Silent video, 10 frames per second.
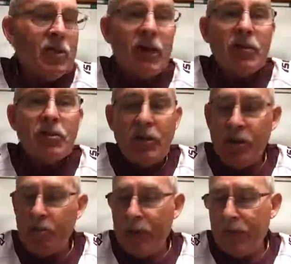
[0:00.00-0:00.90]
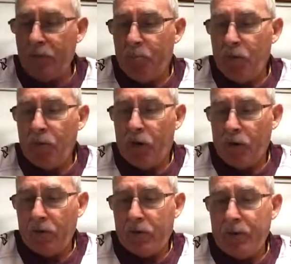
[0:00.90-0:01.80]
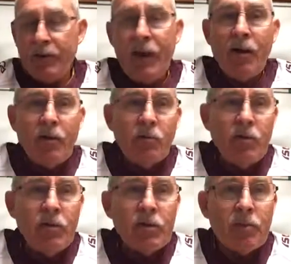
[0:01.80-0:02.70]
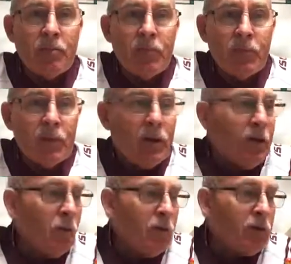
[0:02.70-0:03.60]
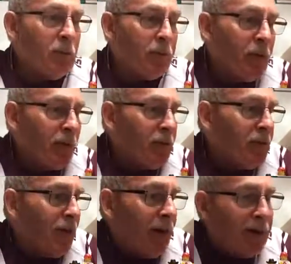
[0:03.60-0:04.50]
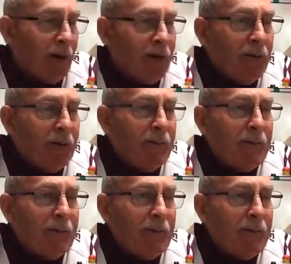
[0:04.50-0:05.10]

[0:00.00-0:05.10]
against the Bathurst Bulldogs. Now, it wouldn't surprise... Go on.